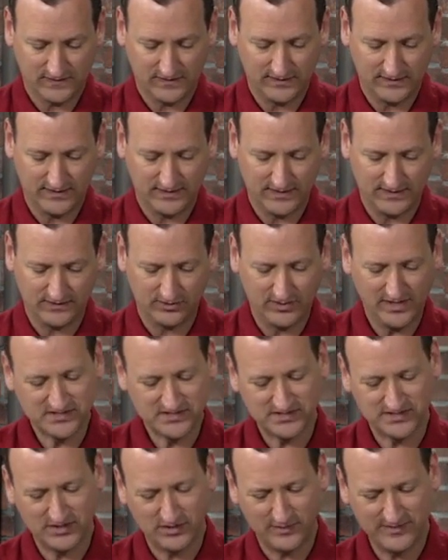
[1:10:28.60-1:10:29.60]
or
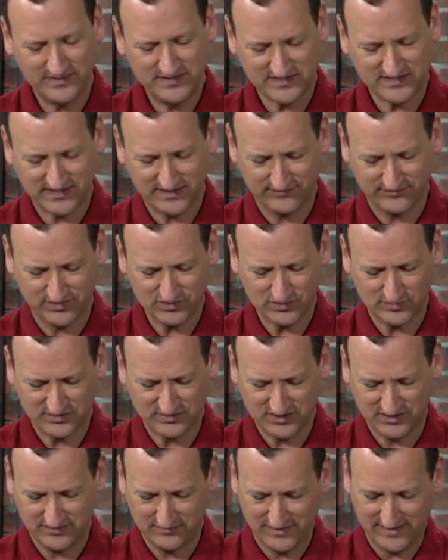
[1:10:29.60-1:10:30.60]
actually, I'm on the same virtual
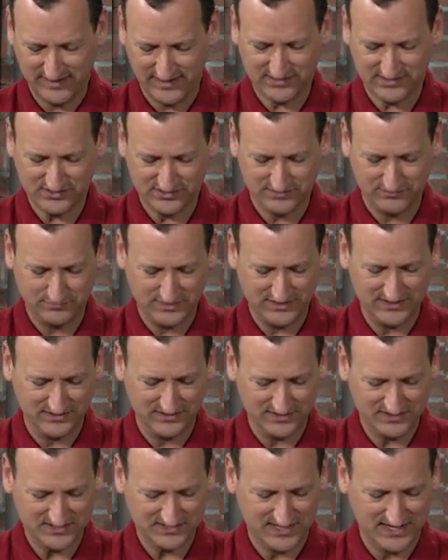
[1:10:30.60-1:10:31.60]
machine. It might actually be
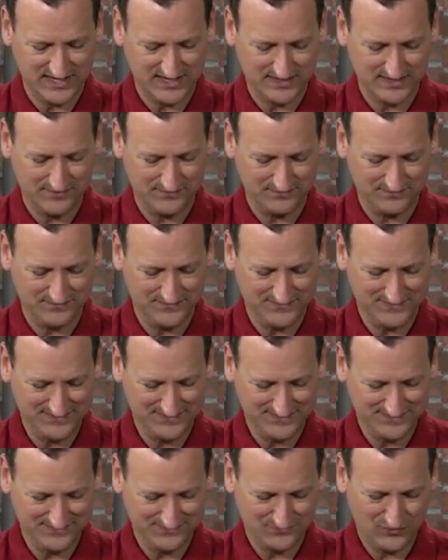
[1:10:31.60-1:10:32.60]
the same
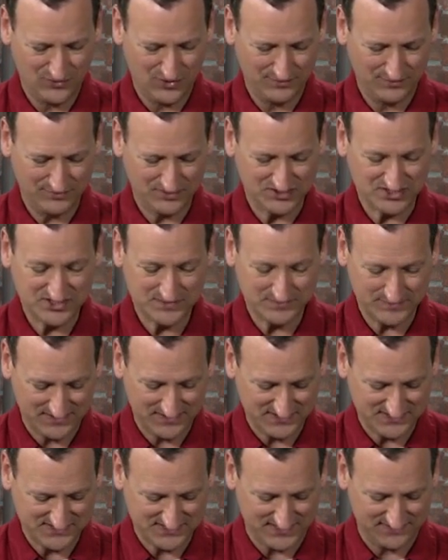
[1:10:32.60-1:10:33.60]
one, but just to be on
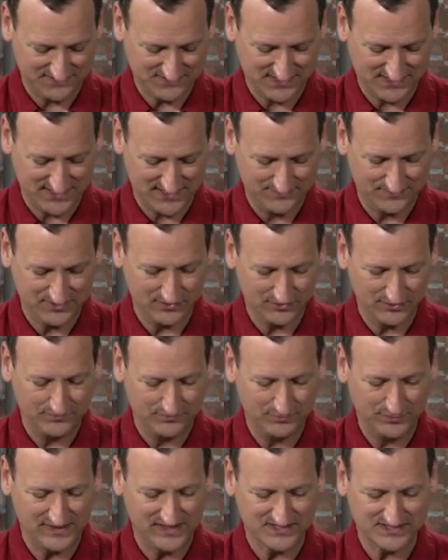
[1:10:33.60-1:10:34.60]
the safe side, I'm going to go ahead
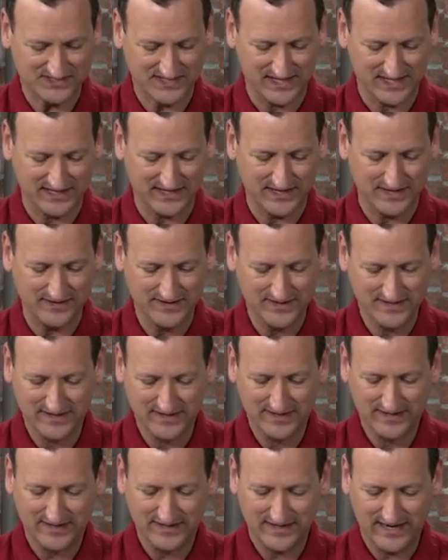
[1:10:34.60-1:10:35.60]
and paste that in.
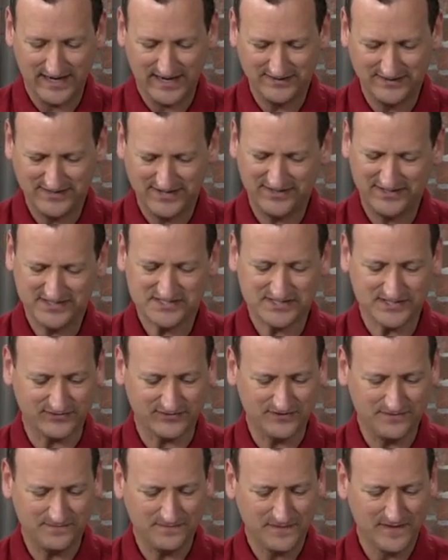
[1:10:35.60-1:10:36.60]
No, it is
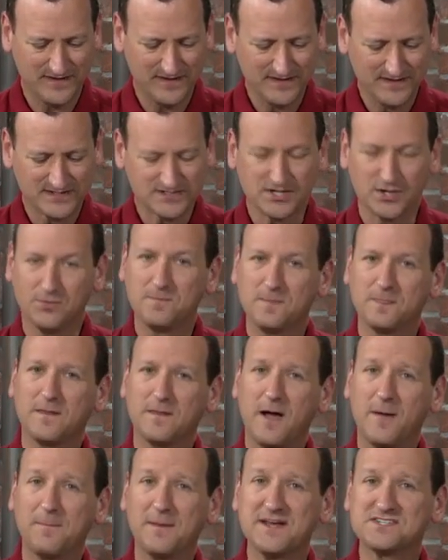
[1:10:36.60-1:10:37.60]
different. So
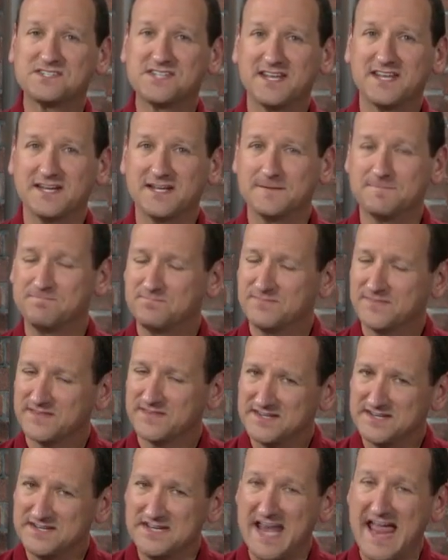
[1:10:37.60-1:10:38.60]
I'll paste that in.
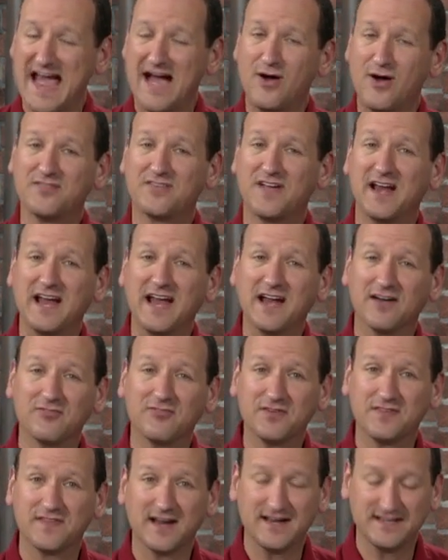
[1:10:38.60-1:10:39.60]
Now I've got
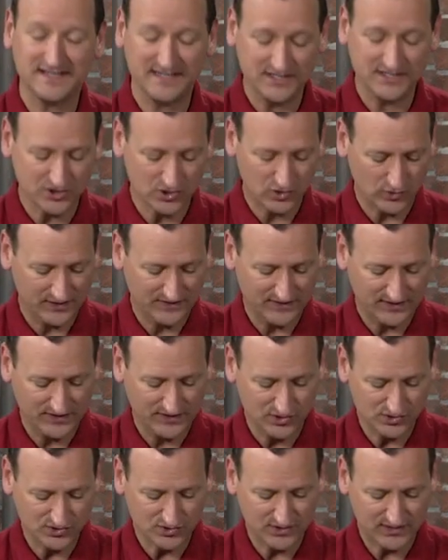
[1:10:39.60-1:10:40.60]
everything I need to create that
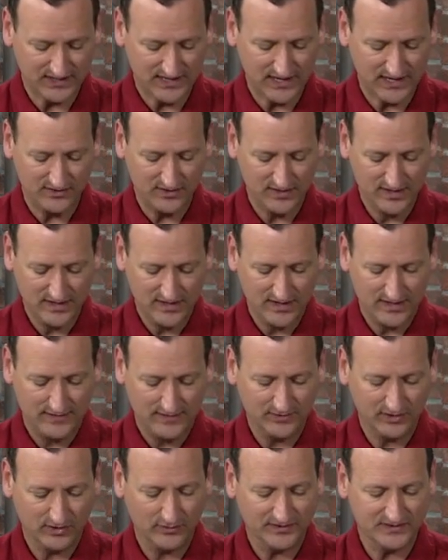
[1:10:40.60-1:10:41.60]
user account. I'm going
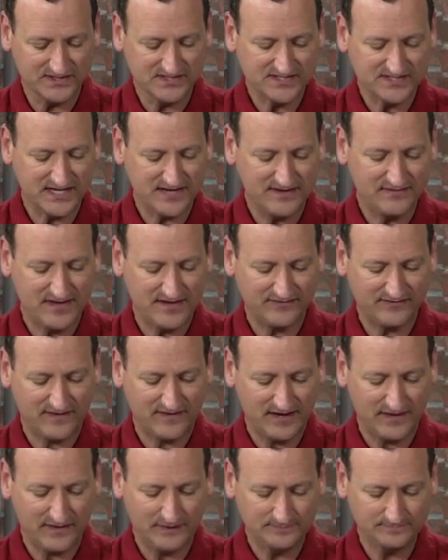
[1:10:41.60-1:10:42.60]
to go ahead and save that
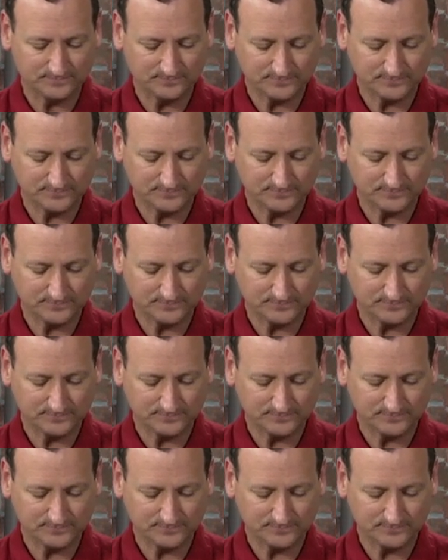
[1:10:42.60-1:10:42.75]
file,